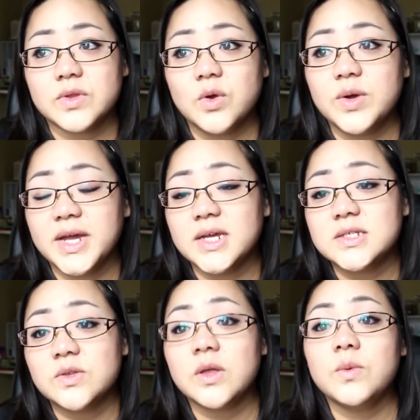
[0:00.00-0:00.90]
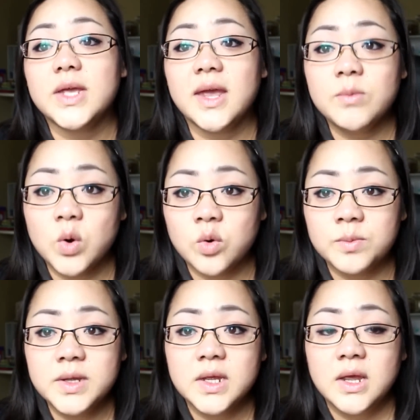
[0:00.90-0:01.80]
Okay, so then we came
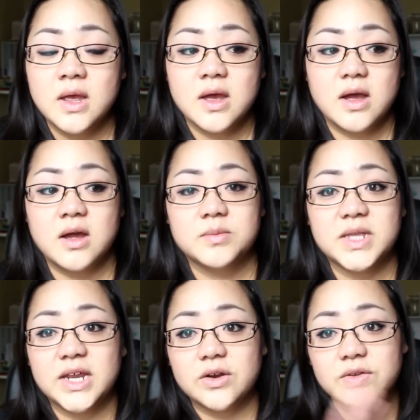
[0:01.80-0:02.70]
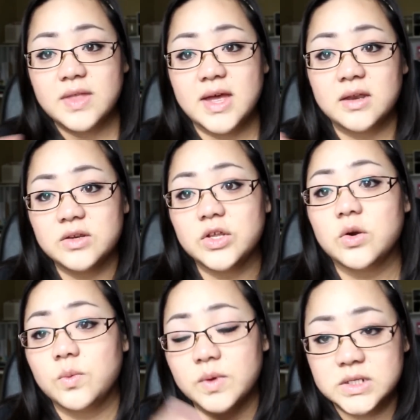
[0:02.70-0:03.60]
home later that, you
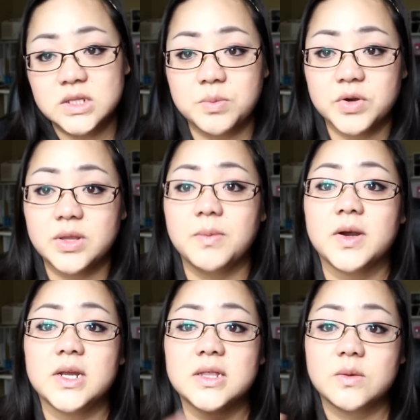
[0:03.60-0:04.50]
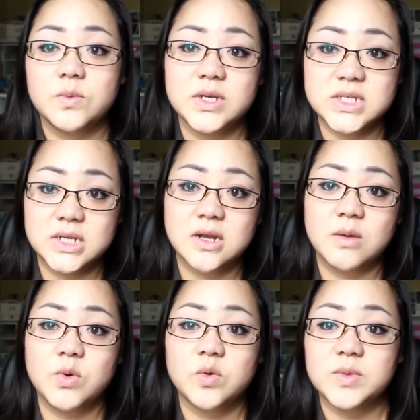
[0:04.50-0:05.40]
know, we went to the birthday party, and then we did
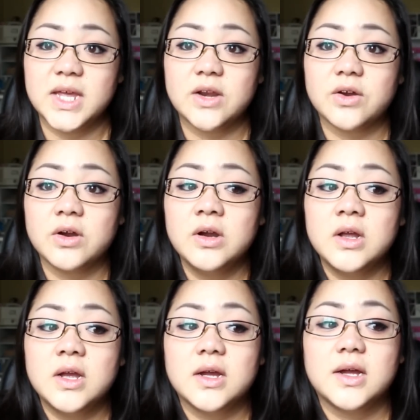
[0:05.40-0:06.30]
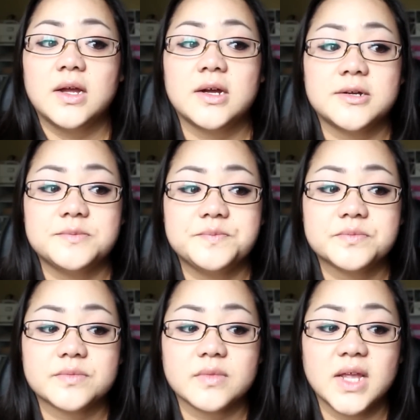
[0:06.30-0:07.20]
come home later. And
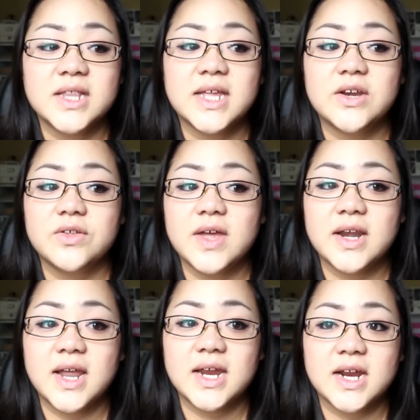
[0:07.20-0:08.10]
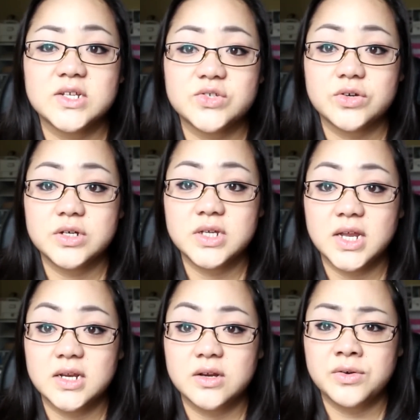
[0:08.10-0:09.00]
later that night, I started
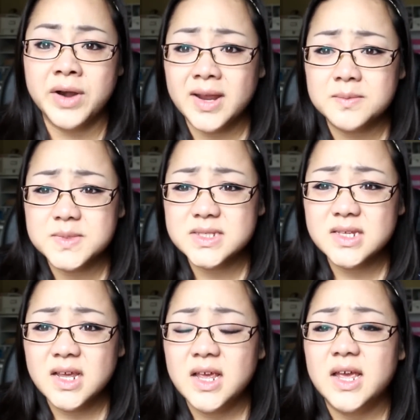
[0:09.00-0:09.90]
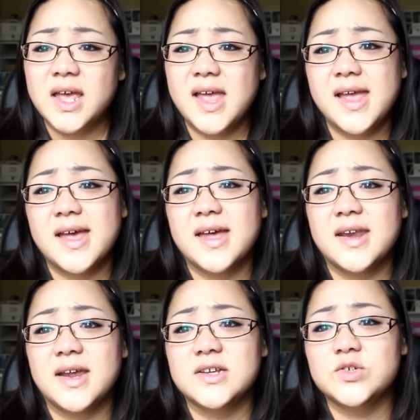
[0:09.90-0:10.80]
getting cramps.
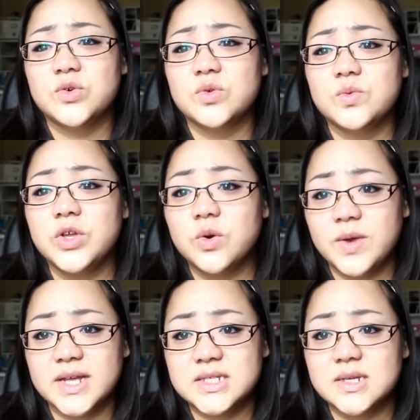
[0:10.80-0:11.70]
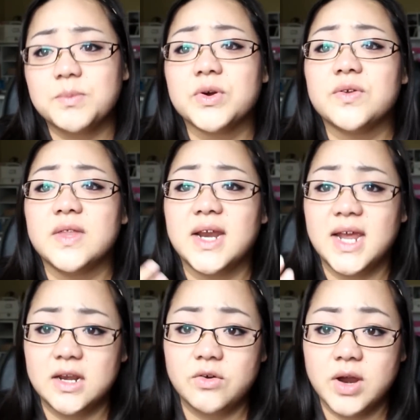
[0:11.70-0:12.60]
And I told, you know, we had supper, and then I
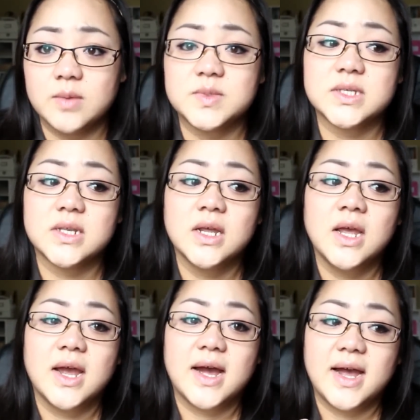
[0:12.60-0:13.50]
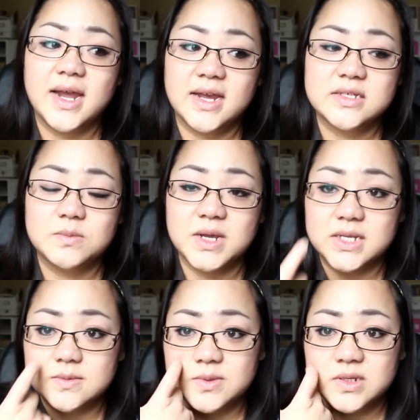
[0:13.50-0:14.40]
had cramps, and I asked my
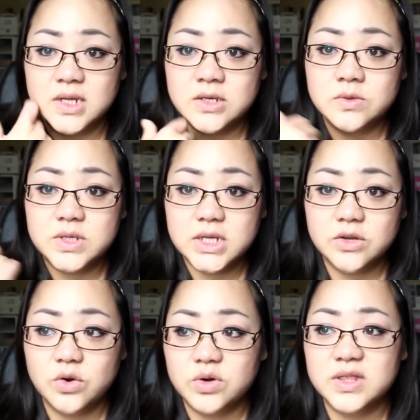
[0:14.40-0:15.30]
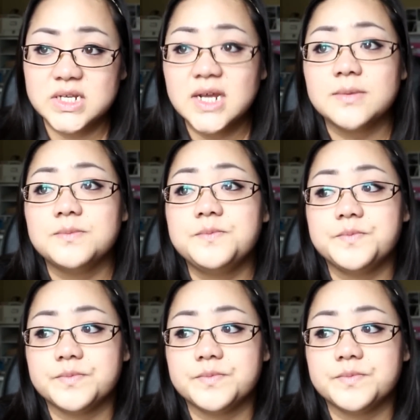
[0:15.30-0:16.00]
husband, can you take a note of the time?